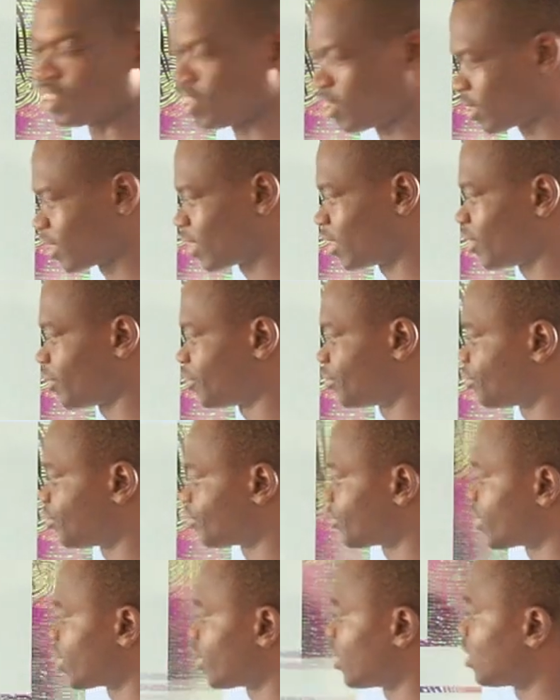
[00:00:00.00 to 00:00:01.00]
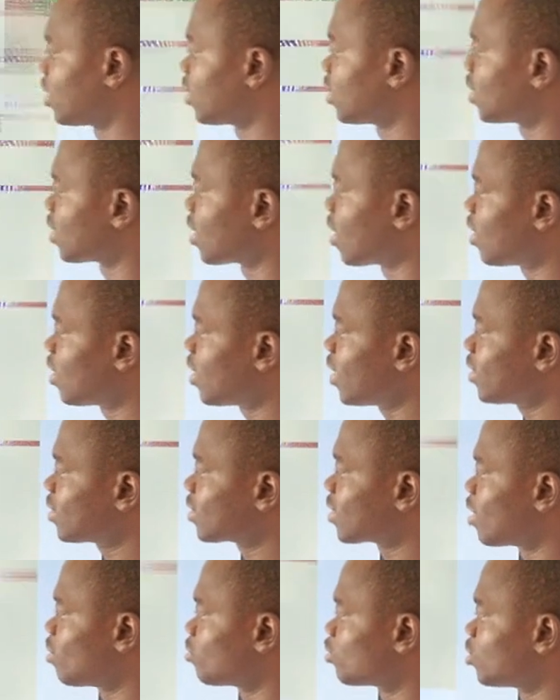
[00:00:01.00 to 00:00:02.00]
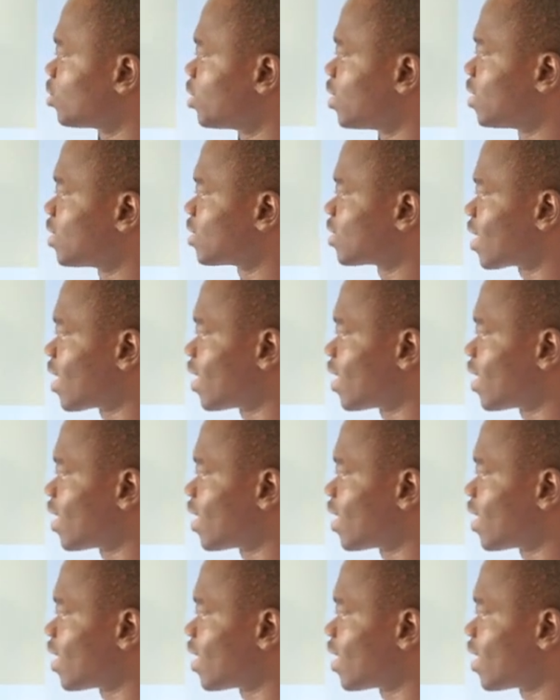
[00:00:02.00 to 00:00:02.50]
Okay, now let's come to this